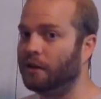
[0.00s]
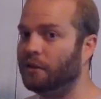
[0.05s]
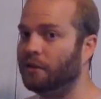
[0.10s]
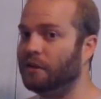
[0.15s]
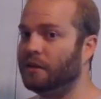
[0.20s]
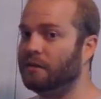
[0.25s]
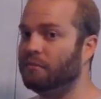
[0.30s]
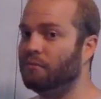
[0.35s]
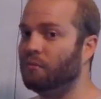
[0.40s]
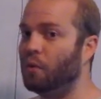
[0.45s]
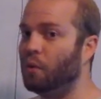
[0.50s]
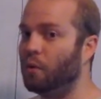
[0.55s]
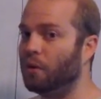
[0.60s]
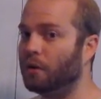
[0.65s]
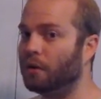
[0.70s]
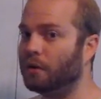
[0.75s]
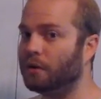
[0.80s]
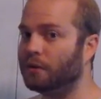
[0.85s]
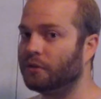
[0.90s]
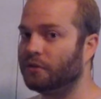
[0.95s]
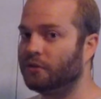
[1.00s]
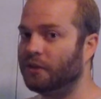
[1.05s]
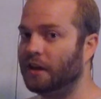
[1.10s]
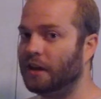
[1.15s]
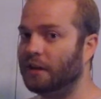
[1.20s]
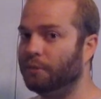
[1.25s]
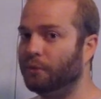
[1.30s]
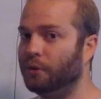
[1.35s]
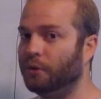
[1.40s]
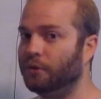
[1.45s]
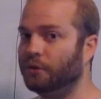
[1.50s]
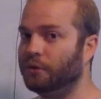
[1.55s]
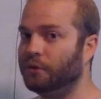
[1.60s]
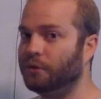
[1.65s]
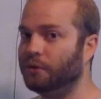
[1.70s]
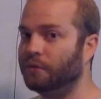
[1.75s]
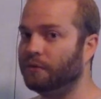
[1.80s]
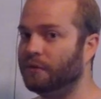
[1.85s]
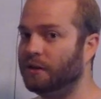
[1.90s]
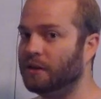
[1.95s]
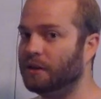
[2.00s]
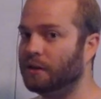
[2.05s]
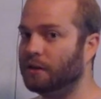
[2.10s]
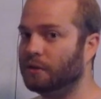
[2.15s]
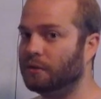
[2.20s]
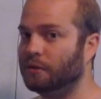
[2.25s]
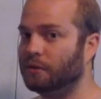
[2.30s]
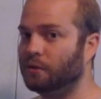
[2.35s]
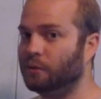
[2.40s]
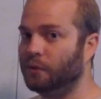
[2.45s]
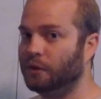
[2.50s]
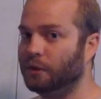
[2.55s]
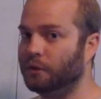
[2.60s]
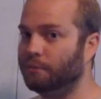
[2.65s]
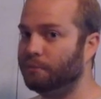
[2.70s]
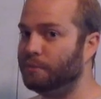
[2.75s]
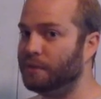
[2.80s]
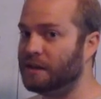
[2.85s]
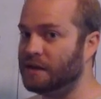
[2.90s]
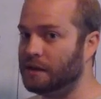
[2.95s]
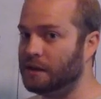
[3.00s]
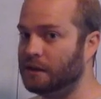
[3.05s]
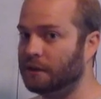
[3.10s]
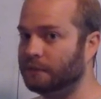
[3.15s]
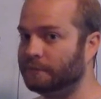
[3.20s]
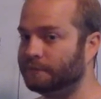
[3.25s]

the more stable your vehicle will be.